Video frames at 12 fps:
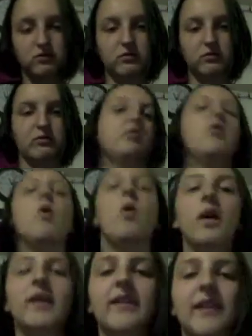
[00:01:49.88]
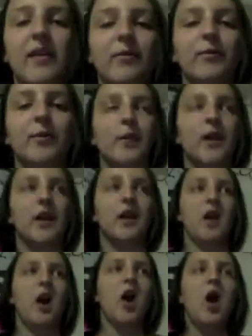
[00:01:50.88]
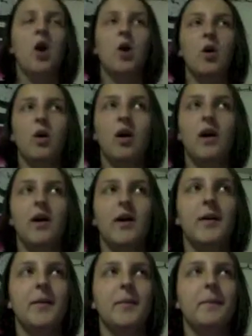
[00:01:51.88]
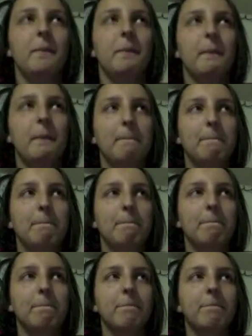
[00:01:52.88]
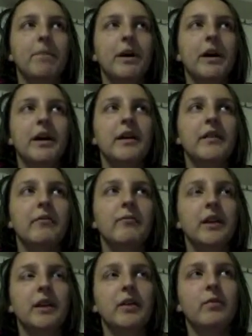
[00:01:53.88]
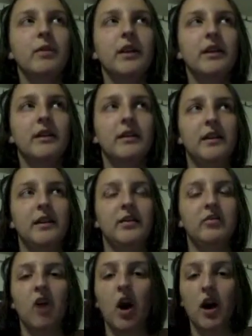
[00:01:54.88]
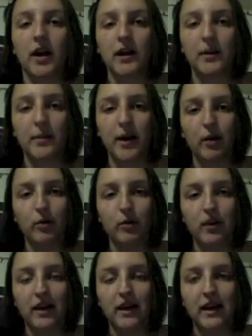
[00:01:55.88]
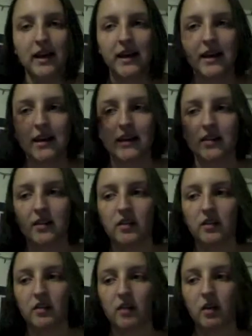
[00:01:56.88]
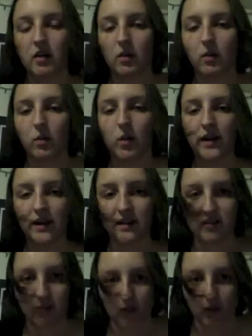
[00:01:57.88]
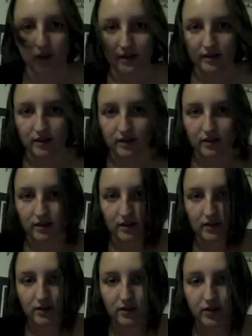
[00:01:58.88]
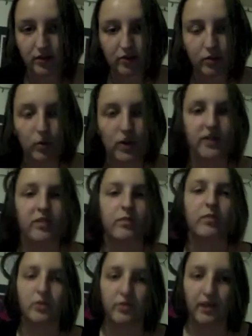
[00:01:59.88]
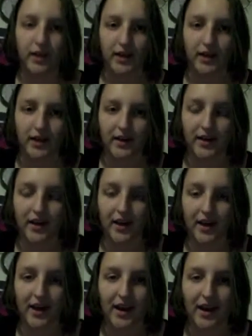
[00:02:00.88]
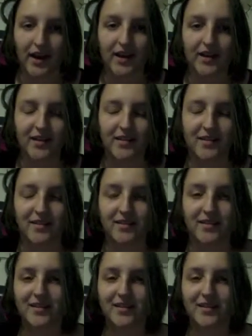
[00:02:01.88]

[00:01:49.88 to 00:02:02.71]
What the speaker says: noise everywhere, um, but really what he's talking about is what is noise versus what is music. And